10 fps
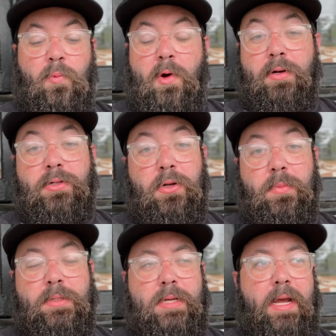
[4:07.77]
or two
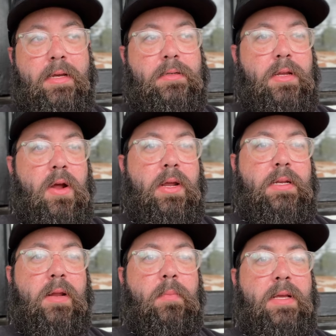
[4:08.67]
mistakes. You know, he
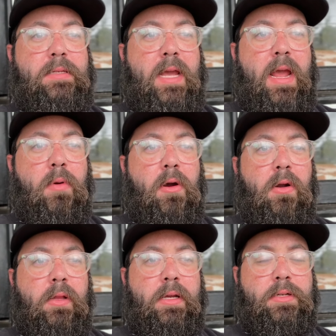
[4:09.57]
did miss Gabe
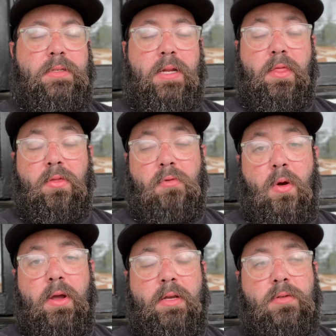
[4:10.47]
early, just didn't
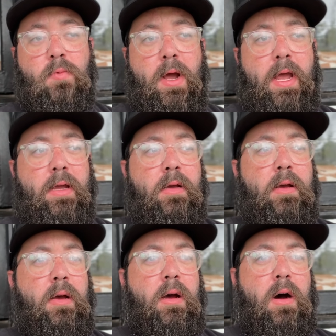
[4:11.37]
throw it his way
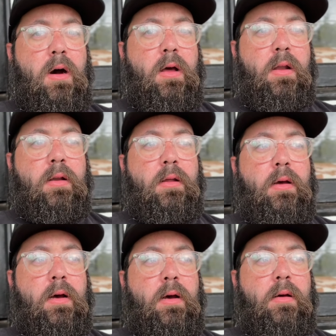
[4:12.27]
on
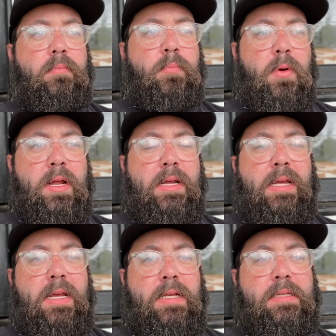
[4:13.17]
a pretty
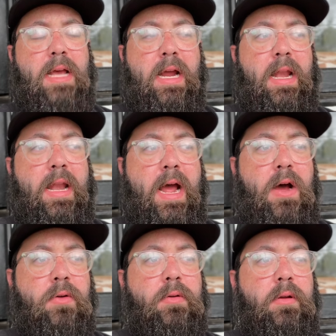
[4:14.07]
key second
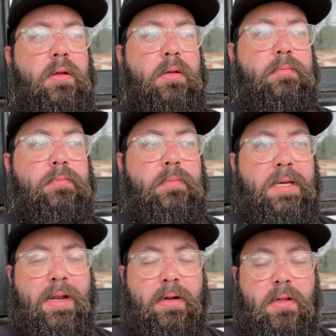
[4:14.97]
down,
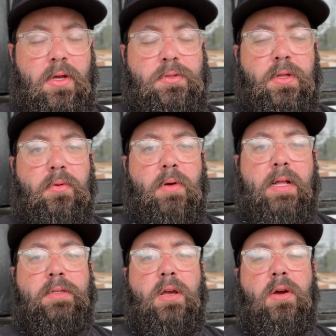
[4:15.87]
getting close to the
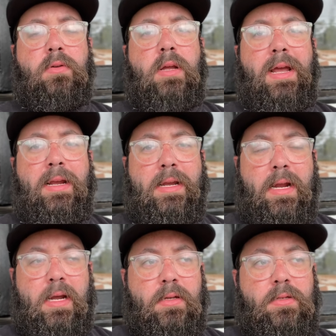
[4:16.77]
red zone,
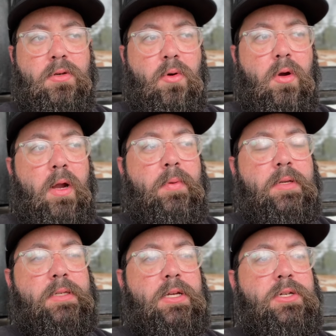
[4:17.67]
getting into scoring
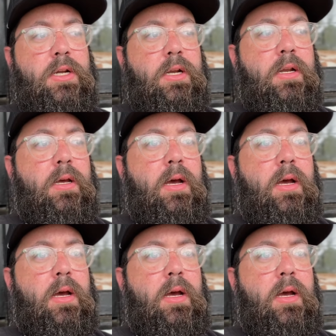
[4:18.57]
position.